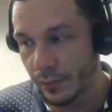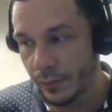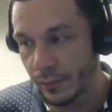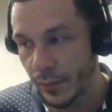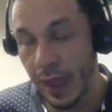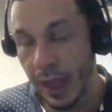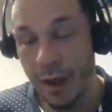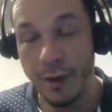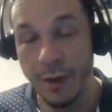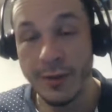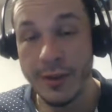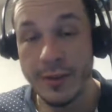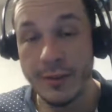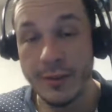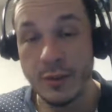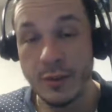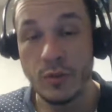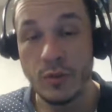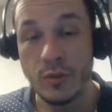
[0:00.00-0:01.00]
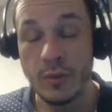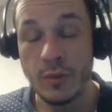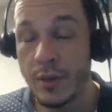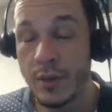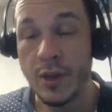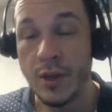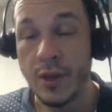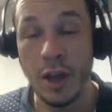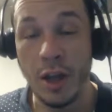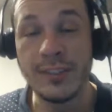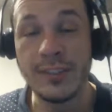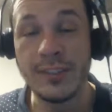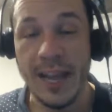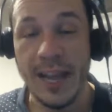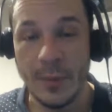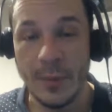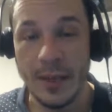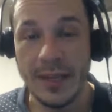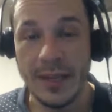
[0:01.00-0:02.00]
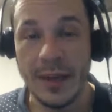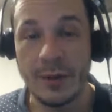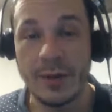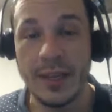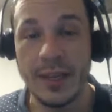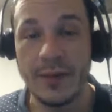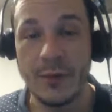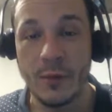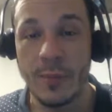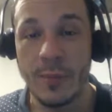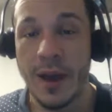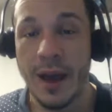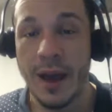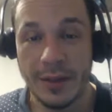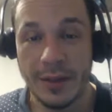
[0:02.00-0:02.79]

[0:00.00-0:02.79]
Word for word: I'll contact me and I'll give you mine.